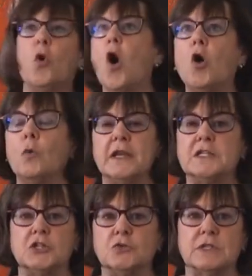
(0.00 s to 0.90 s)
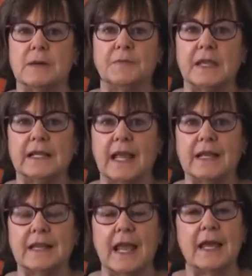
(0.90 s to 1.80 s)
always do something
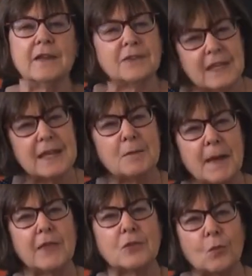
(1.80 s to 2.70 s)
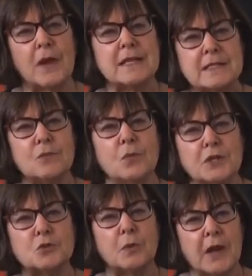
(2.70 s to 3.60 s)
like that." Think about the ways in
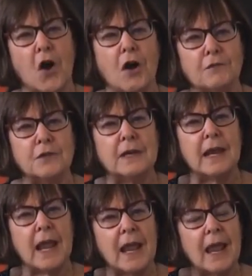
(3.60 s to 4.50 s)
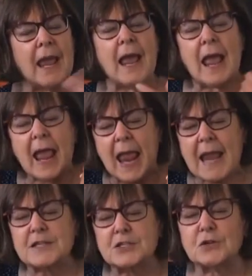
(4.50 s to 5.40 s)
which we often
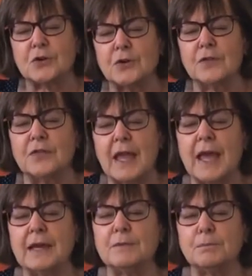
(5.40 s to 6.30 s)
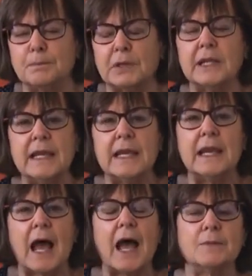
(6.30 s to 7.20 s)
answer that
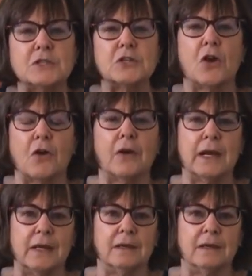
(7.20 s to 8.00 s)
plea, "I'm sorry."